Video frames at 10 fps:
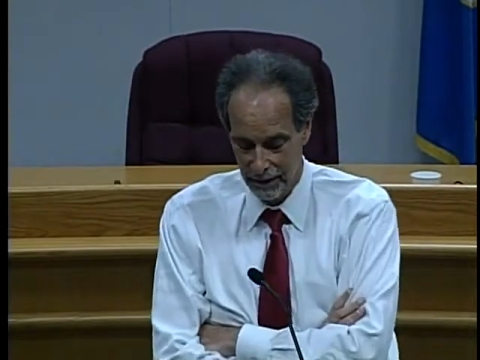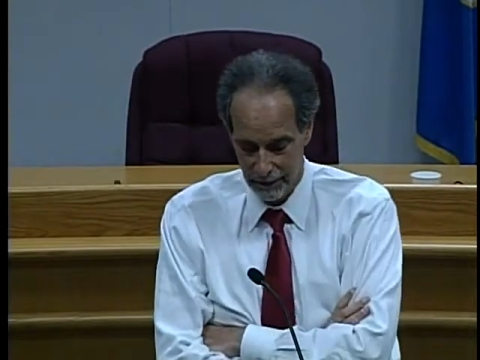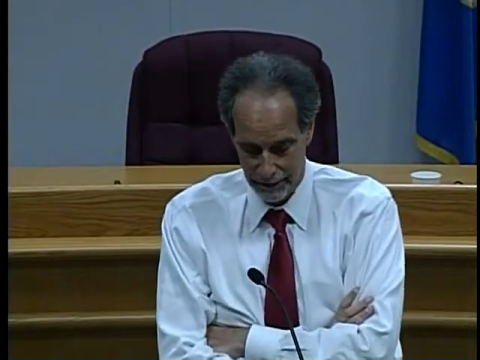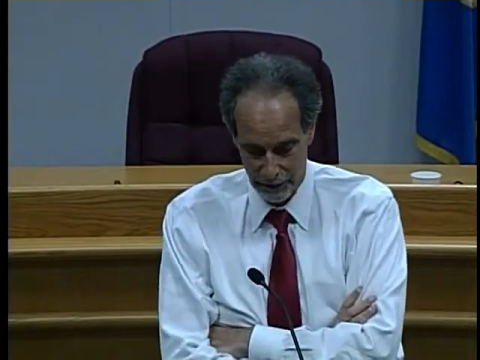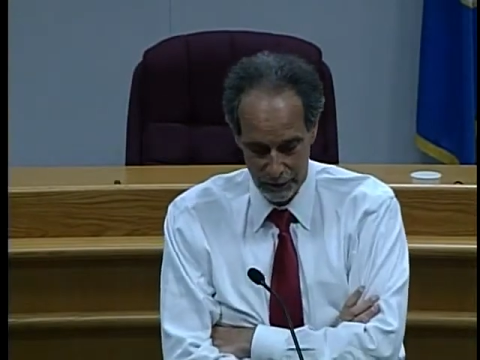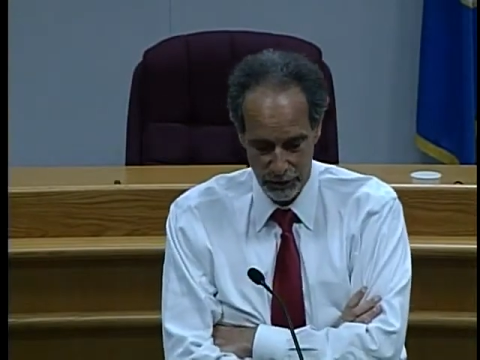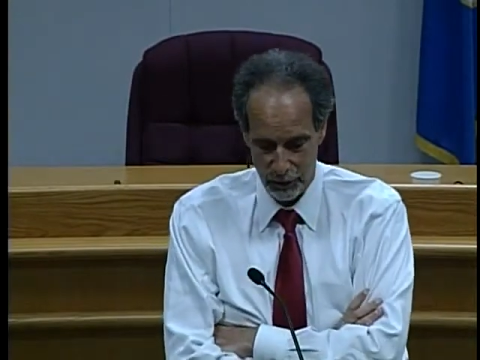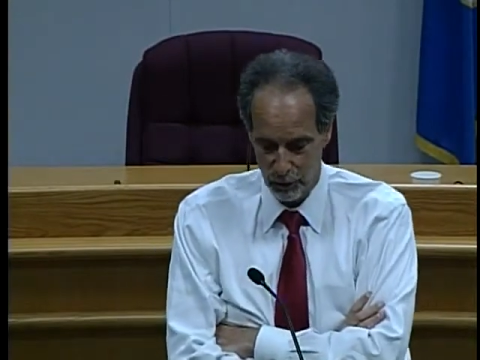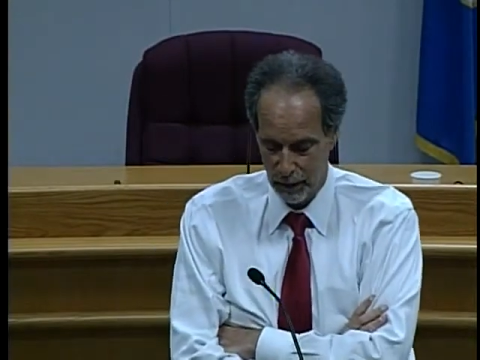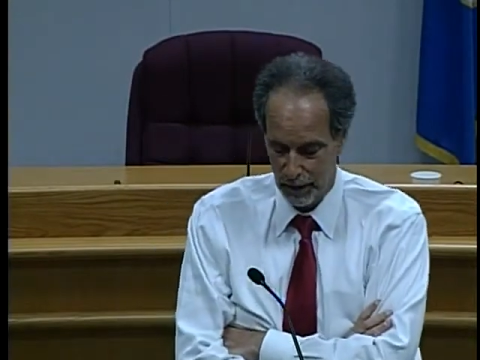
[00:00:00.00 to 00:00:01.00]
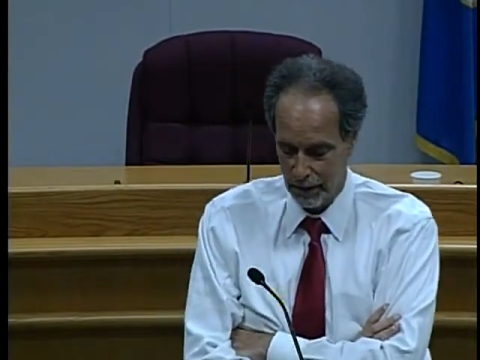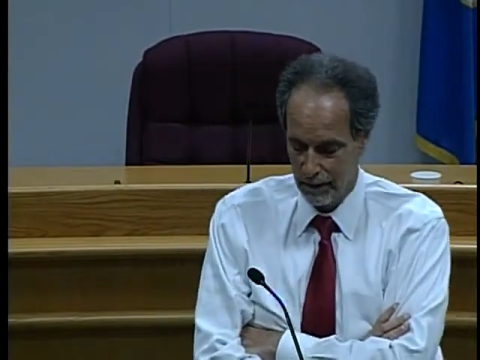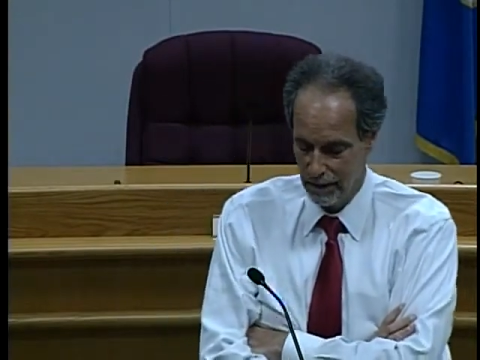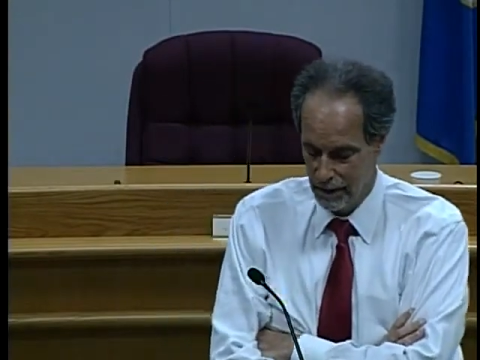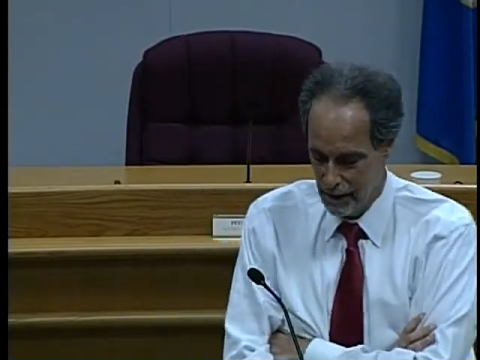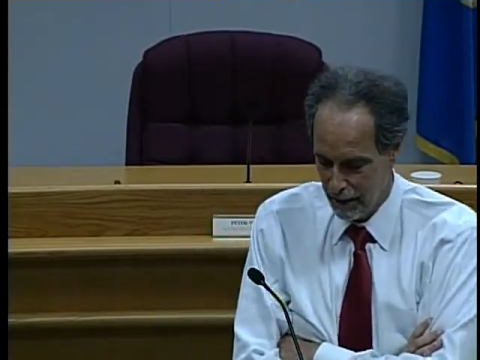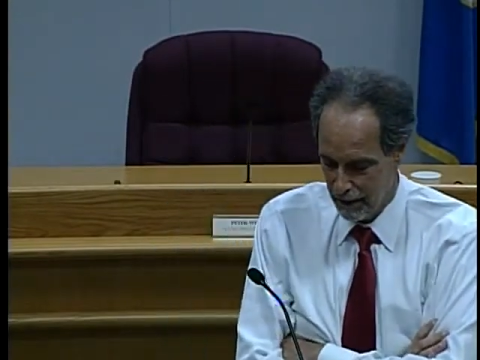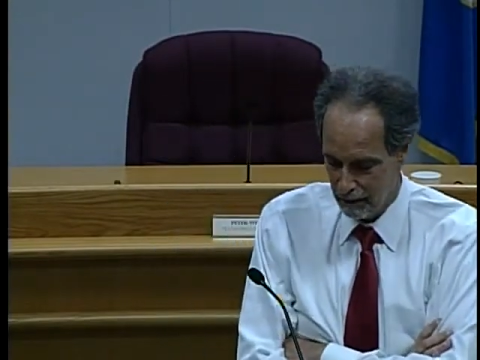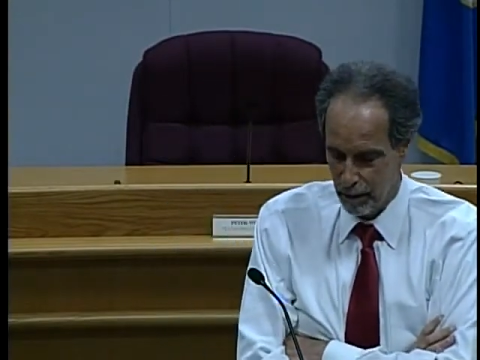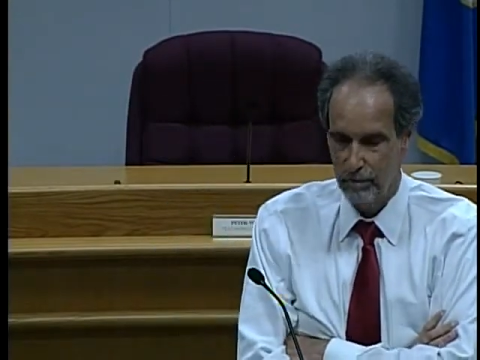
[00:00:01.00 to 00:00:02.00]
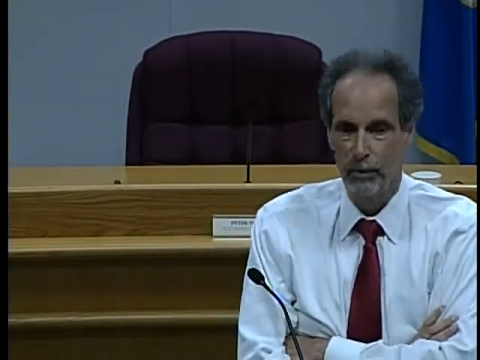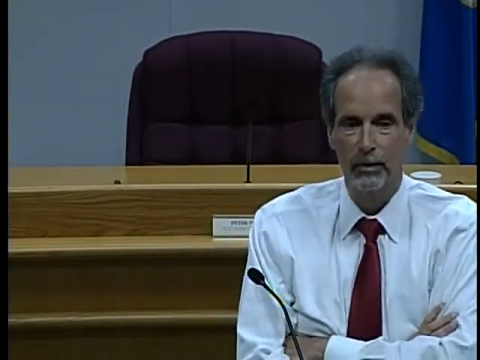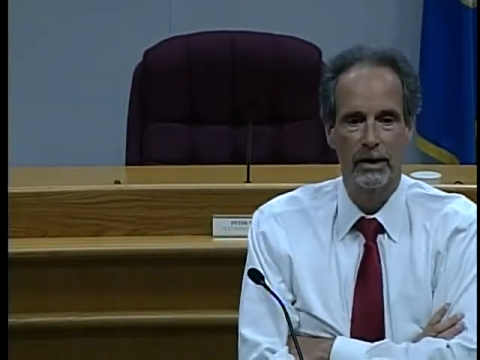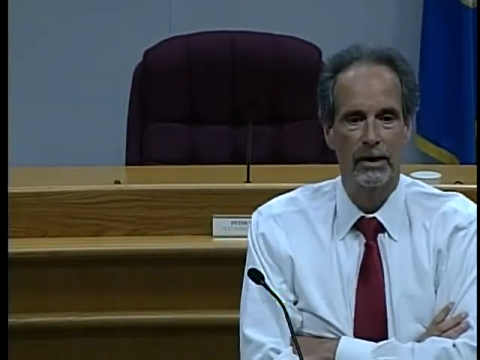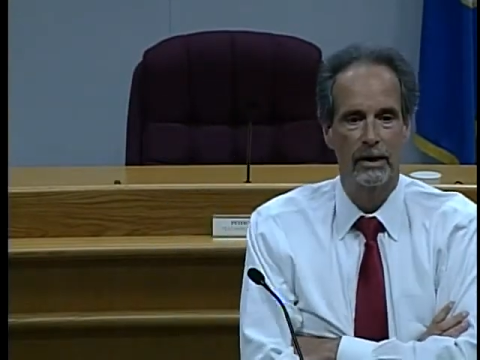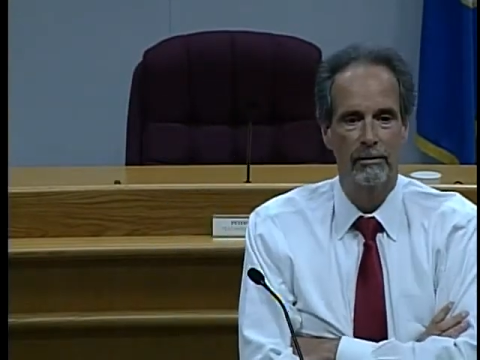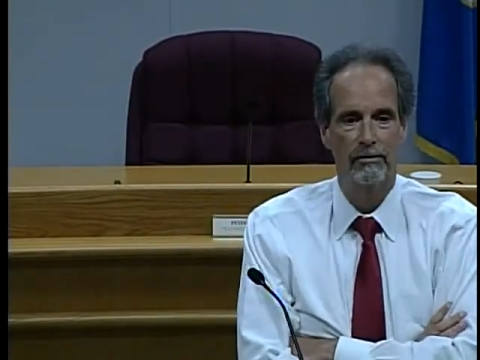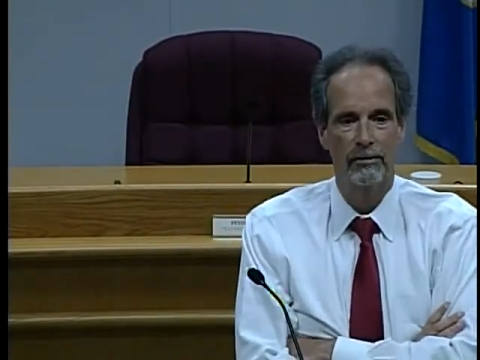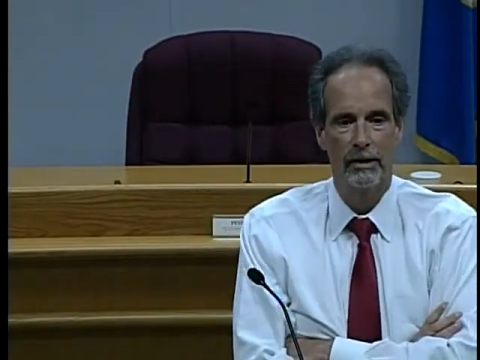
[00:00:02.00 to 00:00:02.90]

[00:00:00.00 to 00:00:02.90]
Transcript: Uh, there's so many people that I've